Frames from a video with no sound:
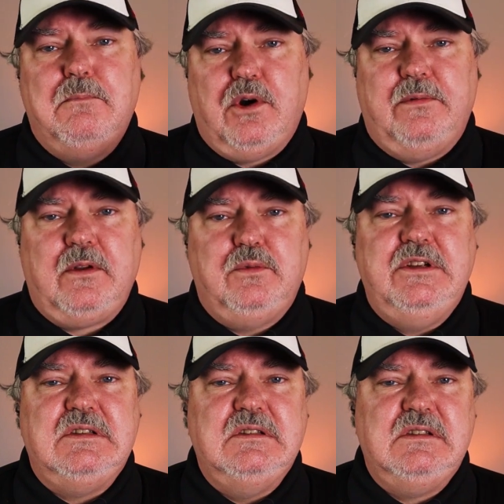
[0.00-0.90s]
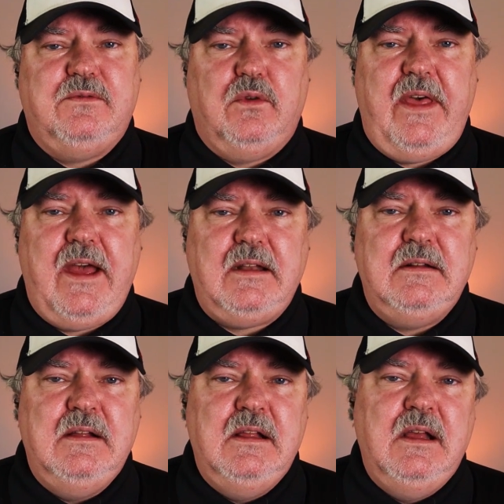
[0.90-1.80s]
perfect reasons for that,
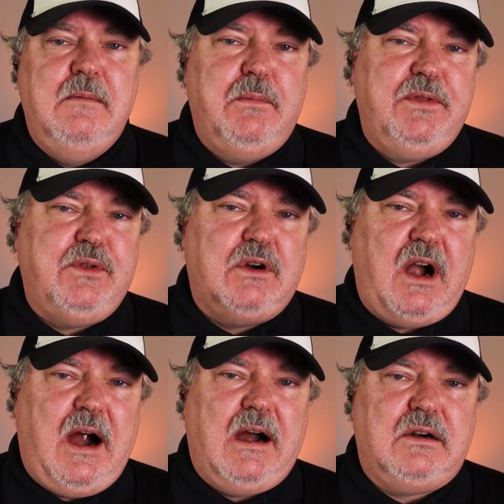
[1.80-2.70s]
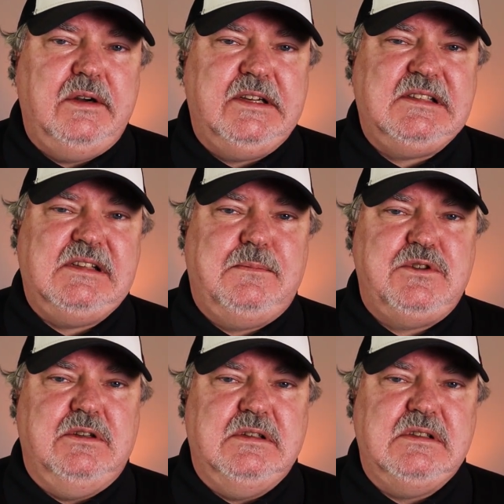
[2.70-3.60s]
but there are
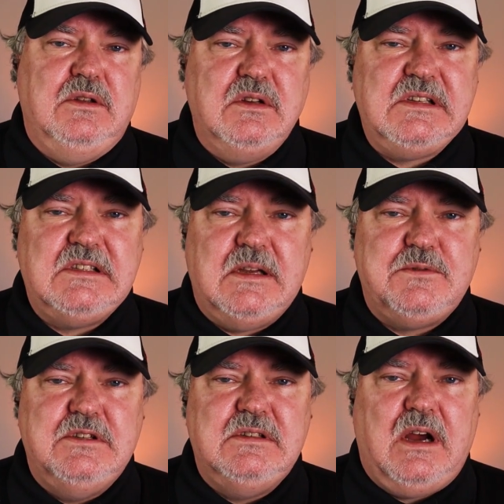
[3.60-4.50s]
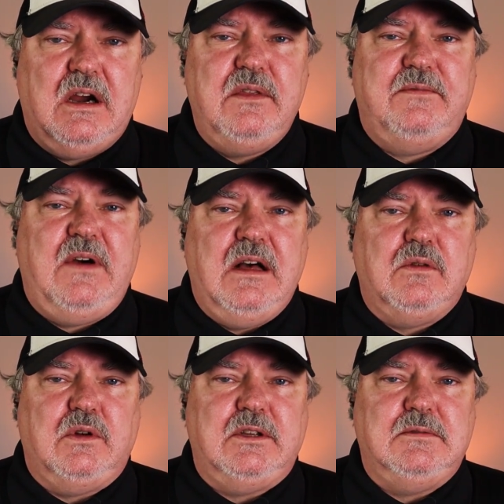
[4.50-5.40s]
exceptions. And those exceptions are the
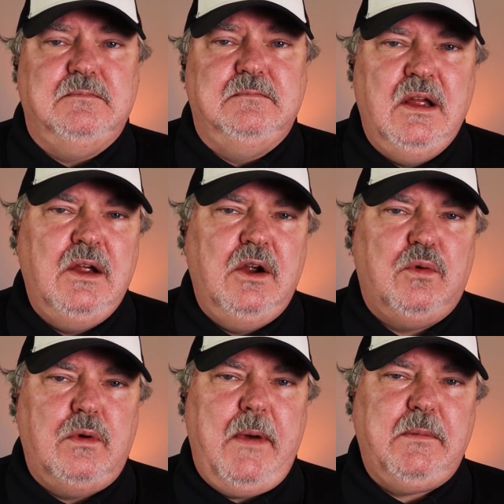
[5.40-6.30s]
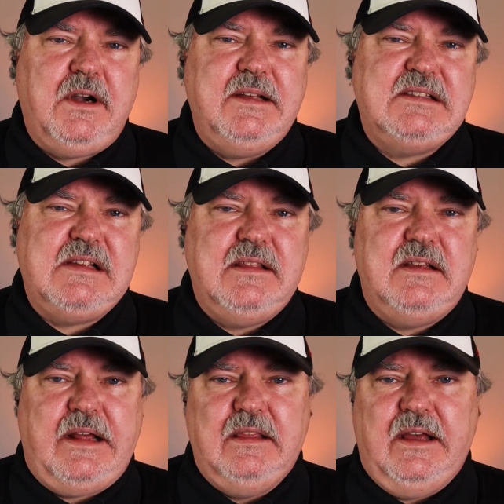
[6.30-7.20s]
following. Remember I said
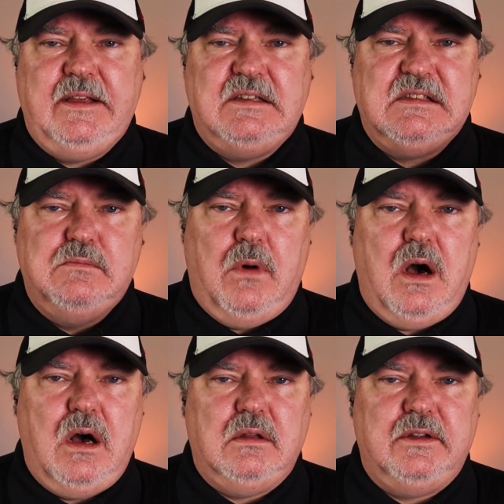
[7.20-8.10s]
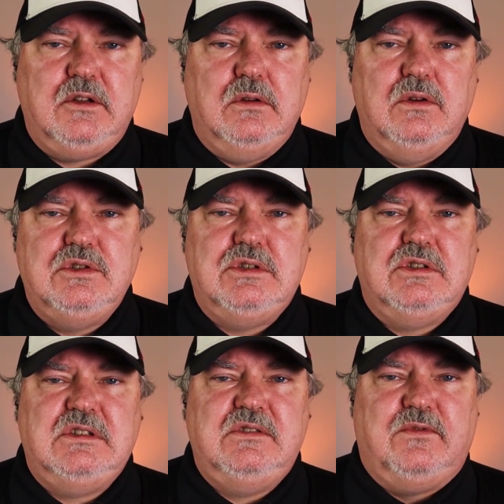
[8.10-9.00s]
that I like small
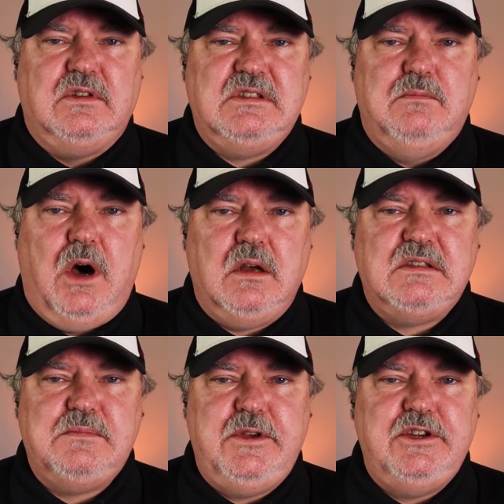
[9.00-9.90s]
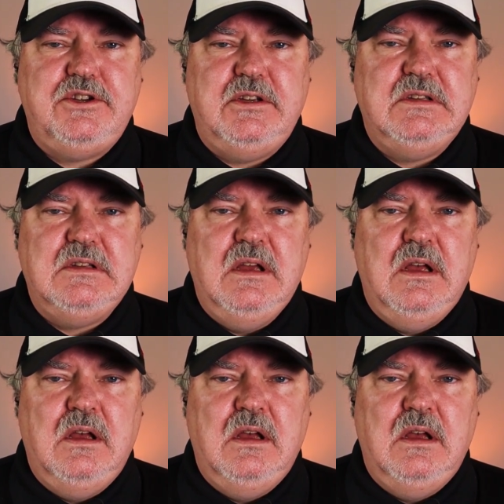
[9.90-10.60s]
enclosures for small species?